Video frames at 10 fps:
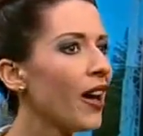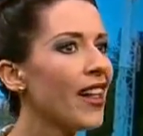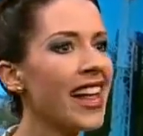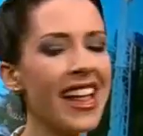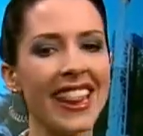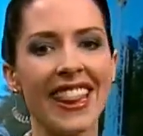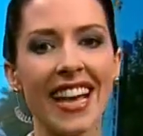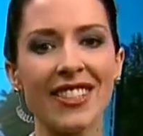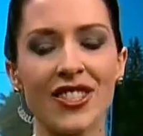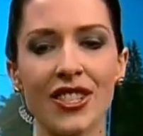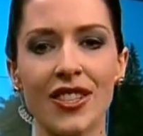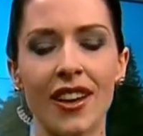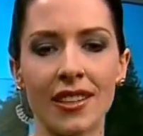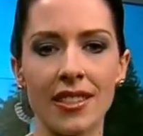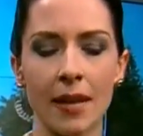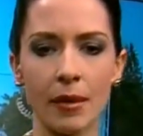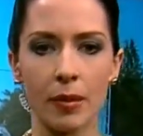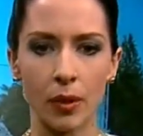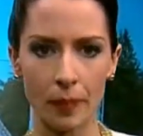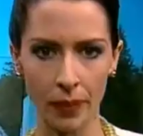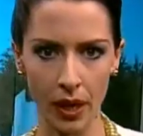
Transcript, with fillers: well, that's just not acceptable.